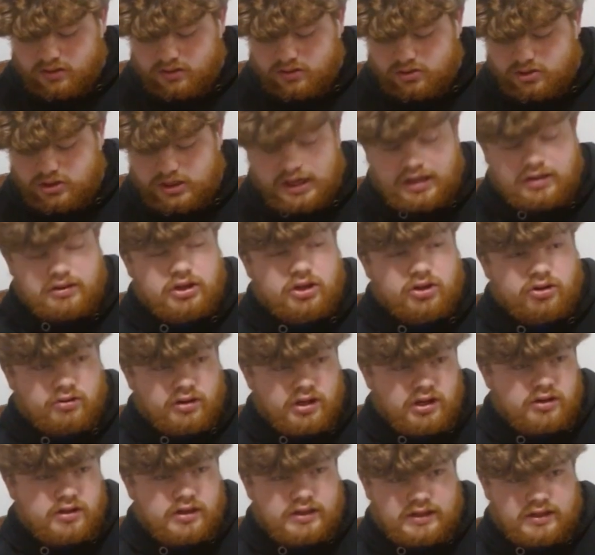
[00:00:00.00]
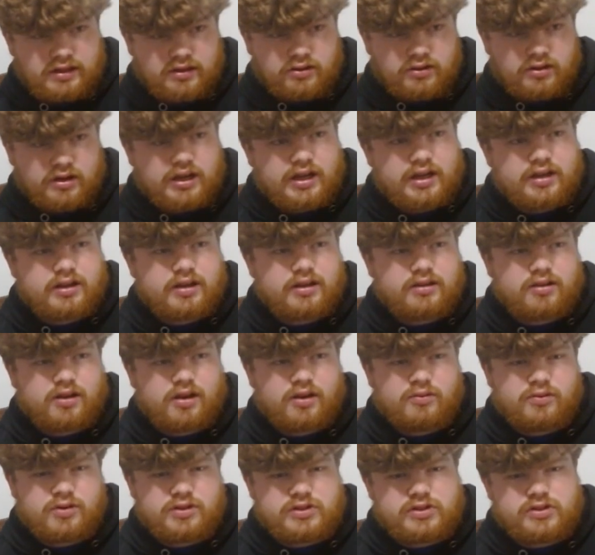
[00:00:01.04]
Jalen Green, on the other hand, I
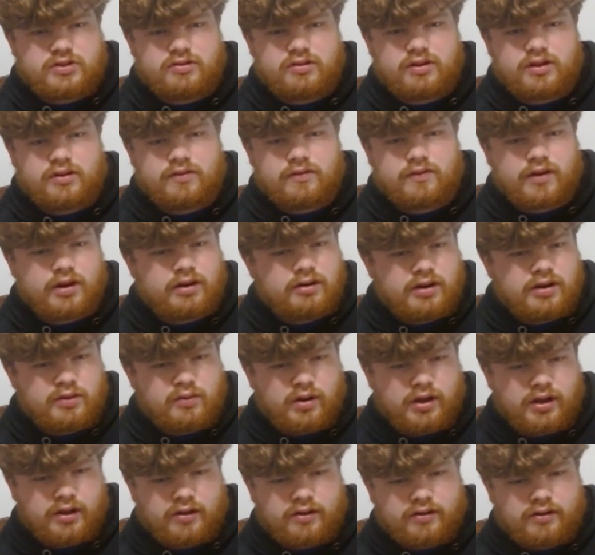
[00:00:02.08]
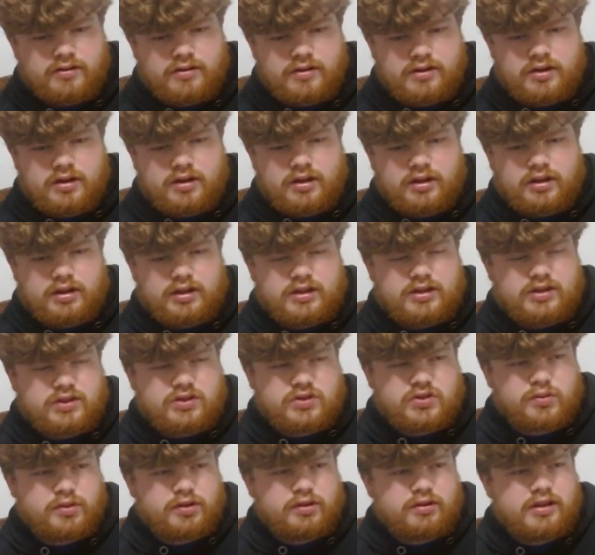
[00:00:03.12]
thought was doing very well.
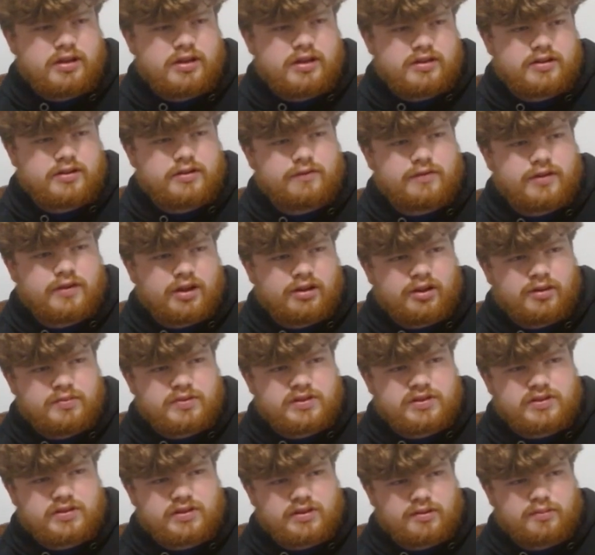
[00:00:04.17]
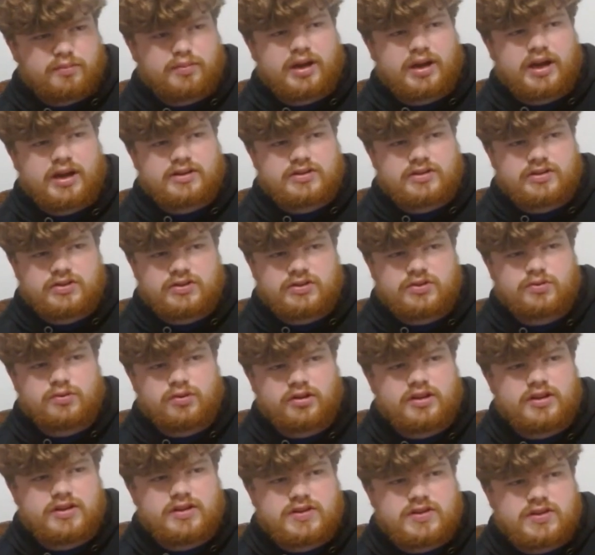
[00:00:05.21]
He's really developed past his
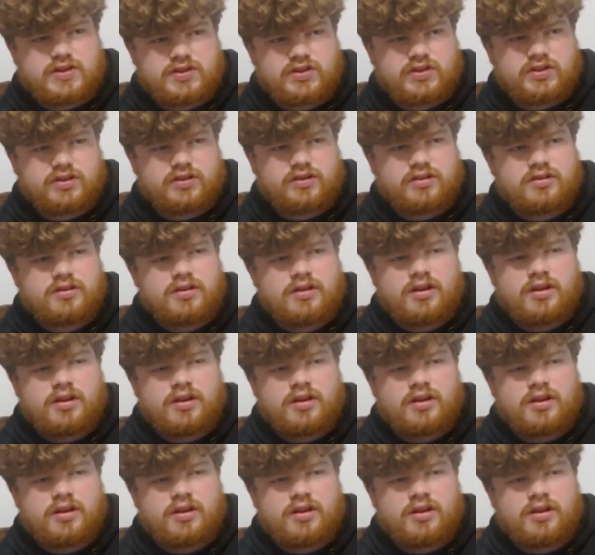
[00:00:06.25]
rookie season.